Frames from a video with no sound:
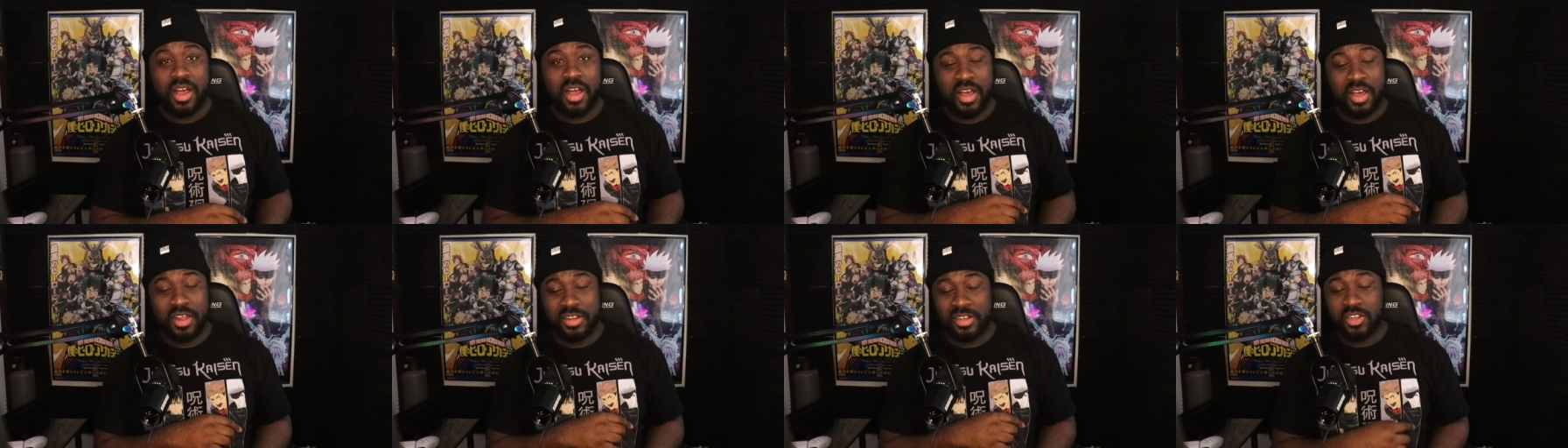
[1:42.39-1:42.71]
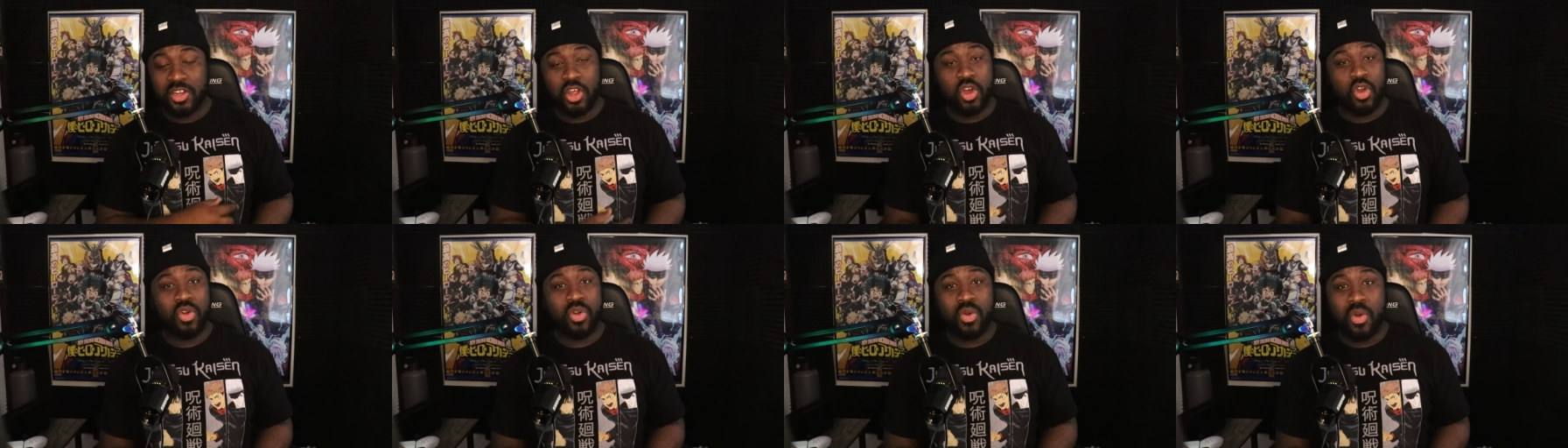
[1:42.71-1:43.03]
a
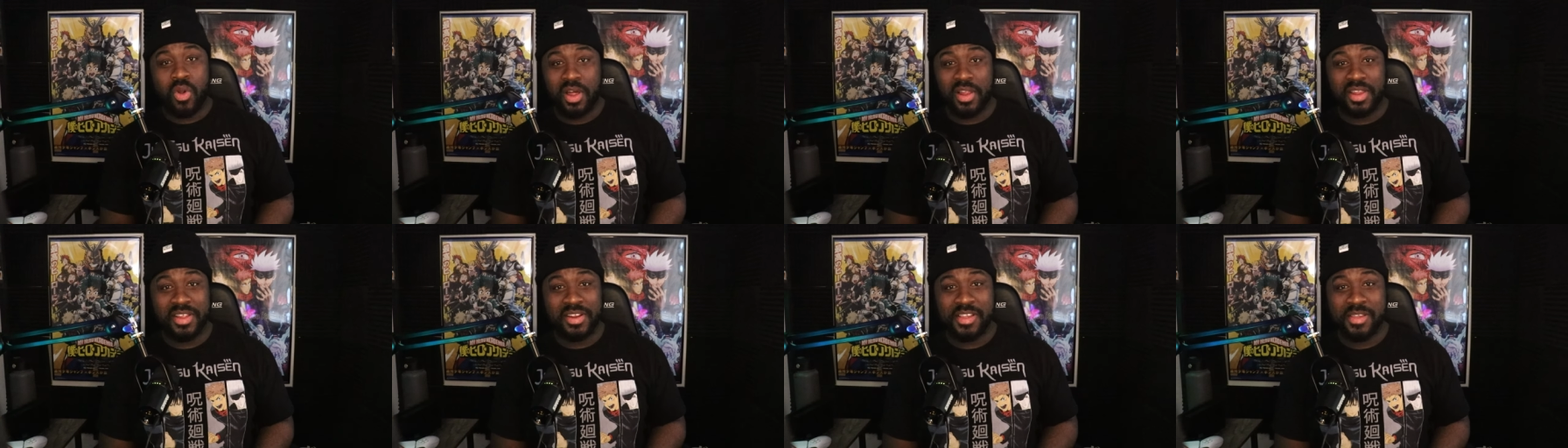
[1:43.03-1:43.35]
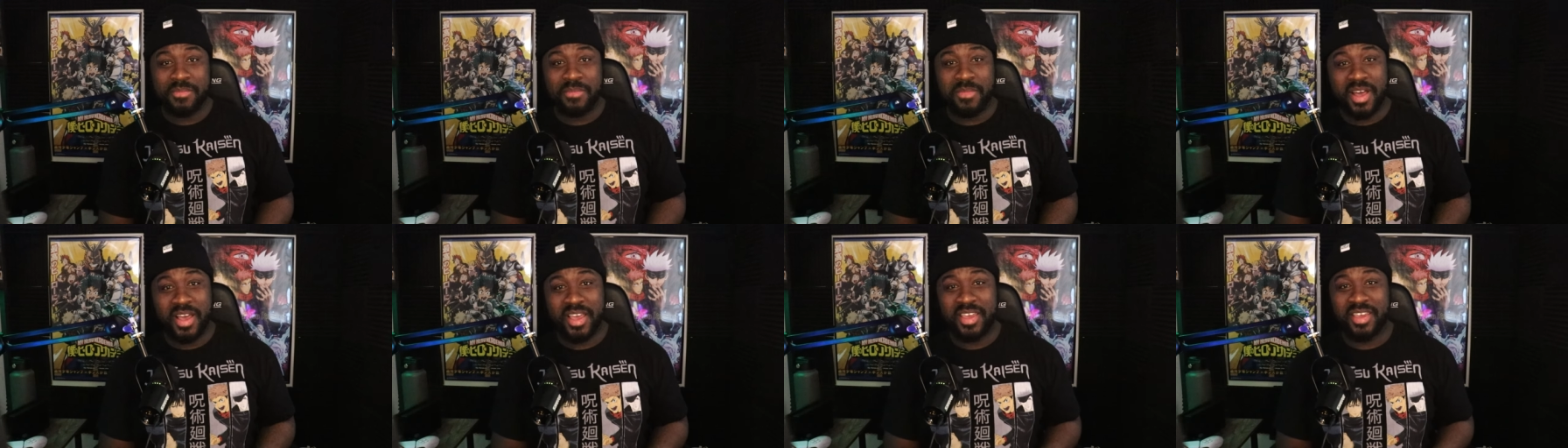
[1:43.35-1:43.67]
low
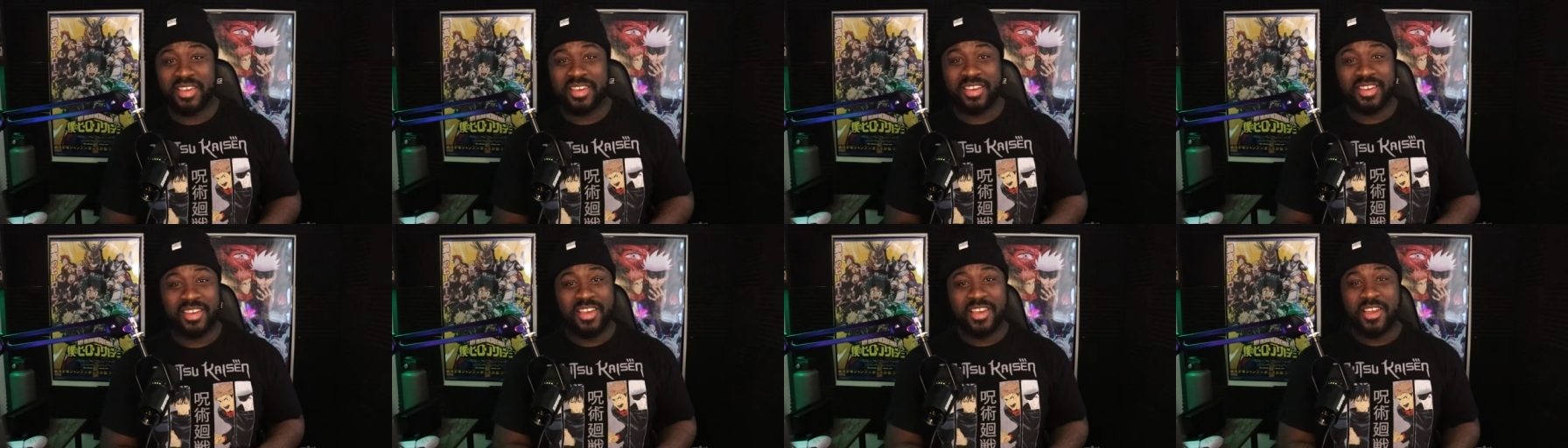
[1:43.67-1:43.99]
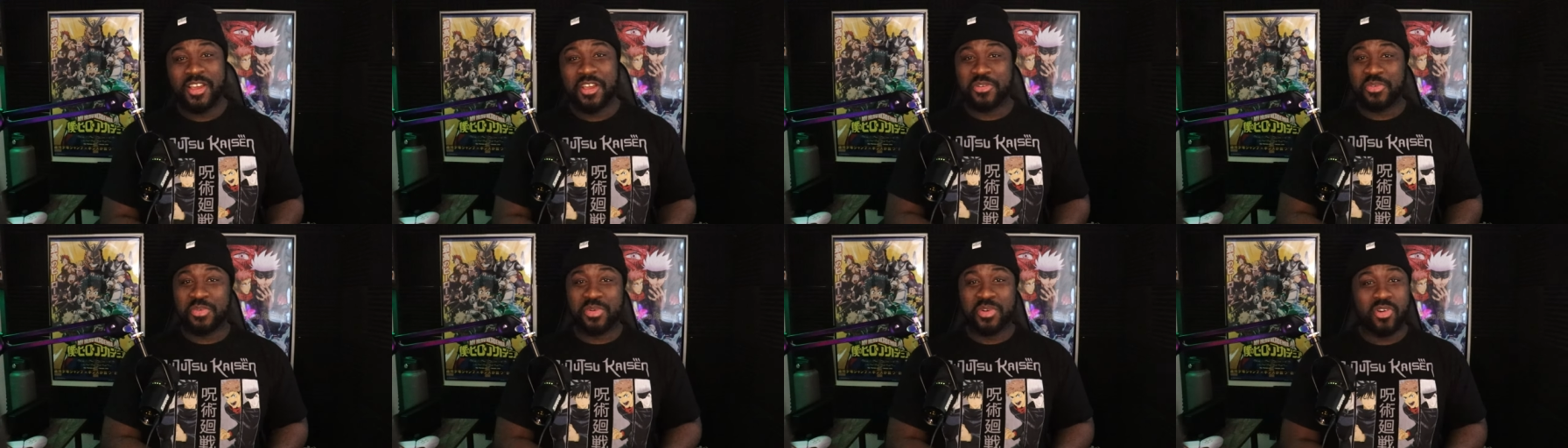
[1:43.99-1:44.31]
quality mic,
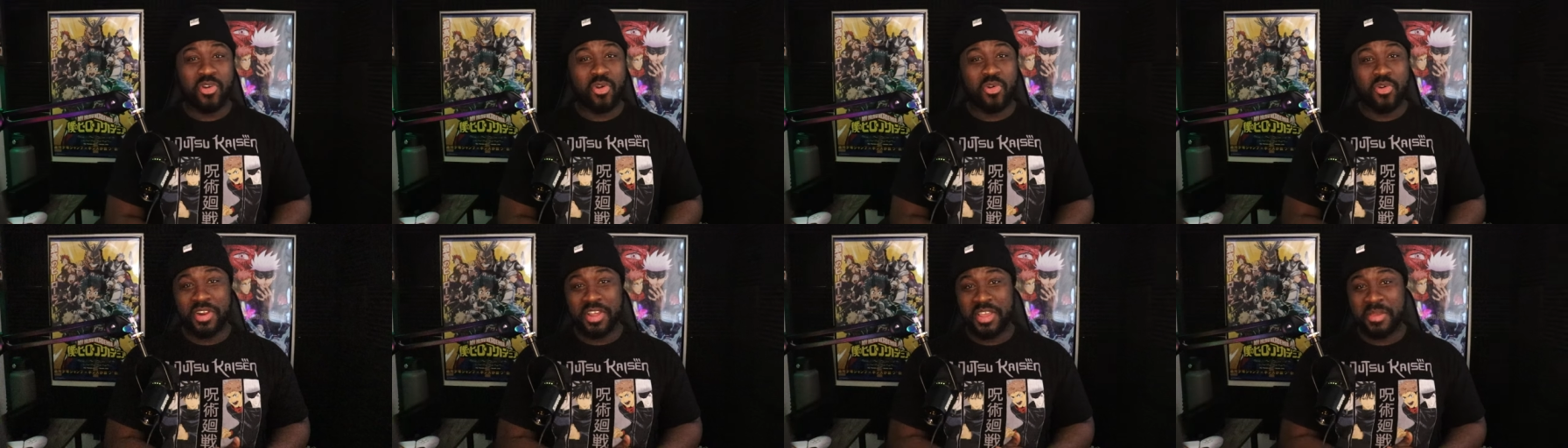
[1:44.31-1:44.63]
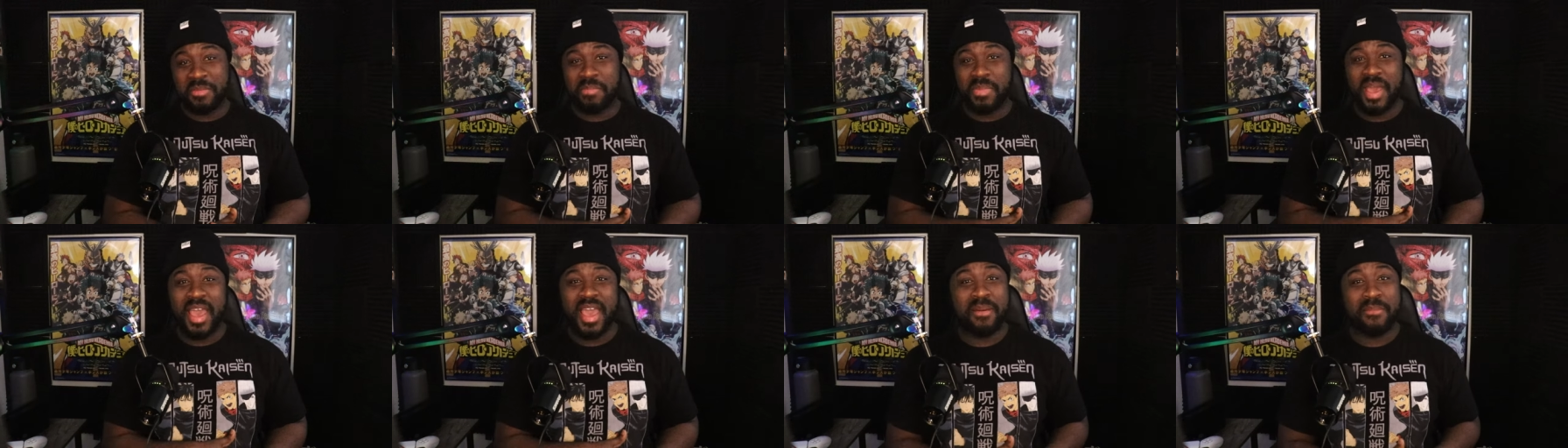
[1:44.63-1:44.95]

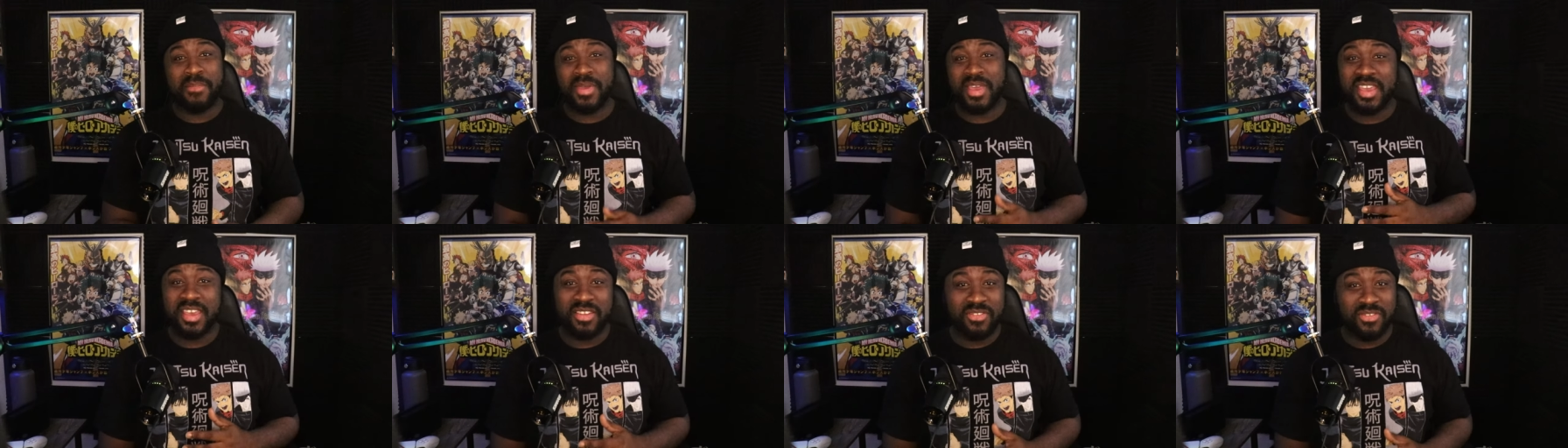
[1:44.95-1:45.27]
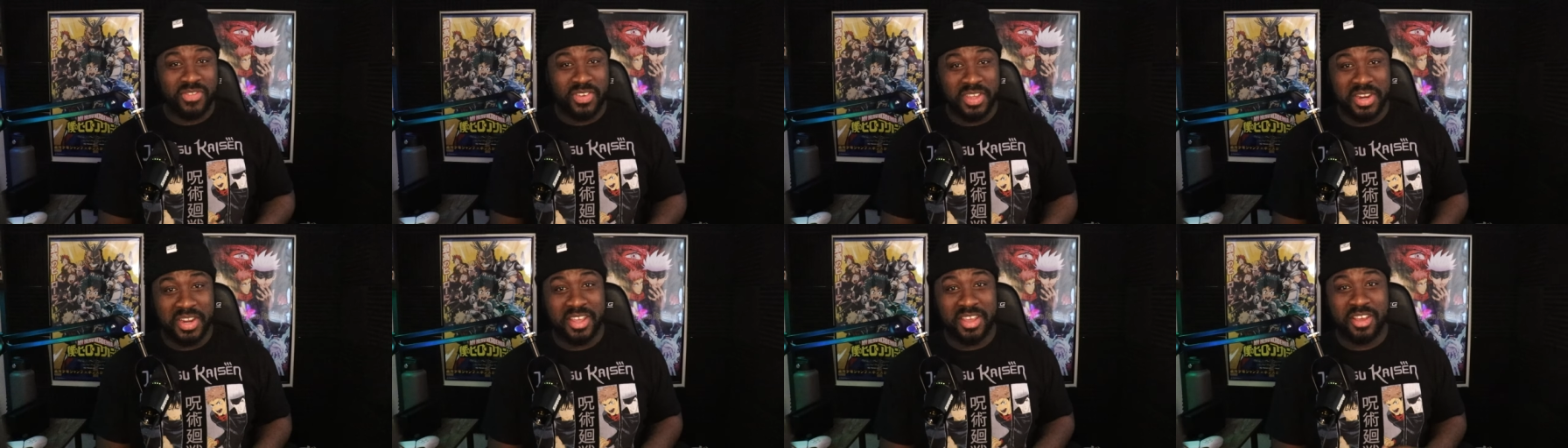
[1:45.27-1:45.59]
recording
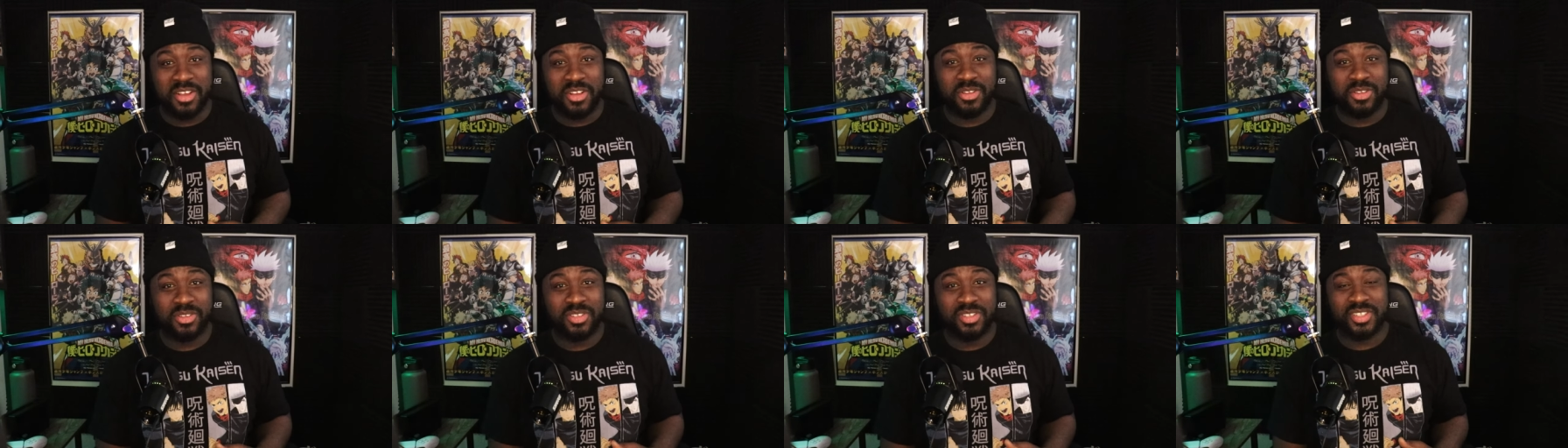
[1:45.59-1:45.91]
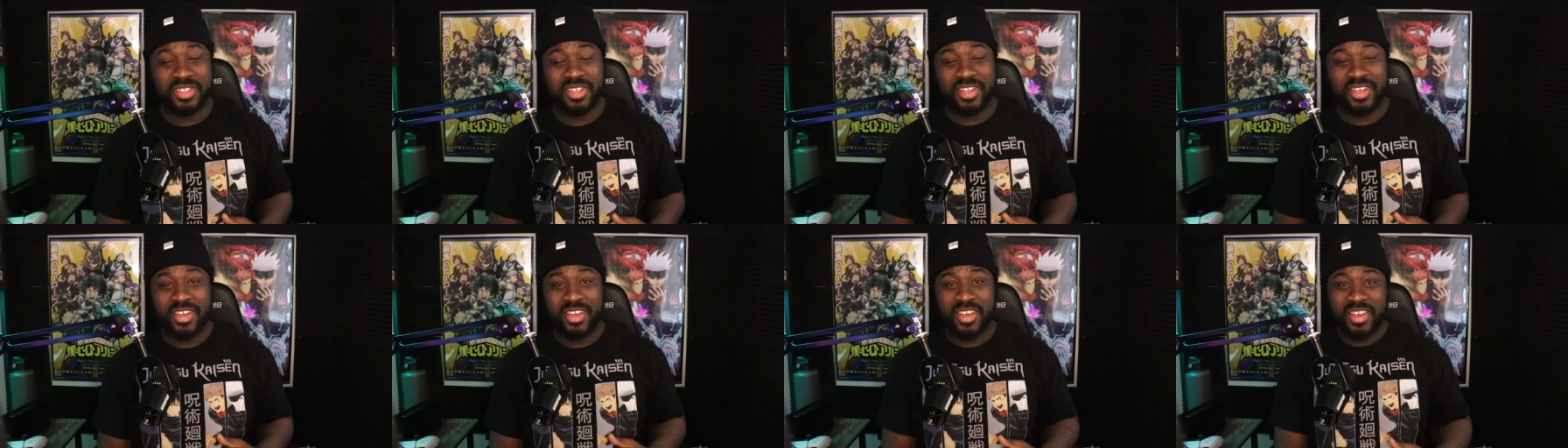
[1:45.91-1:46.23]
Batman videos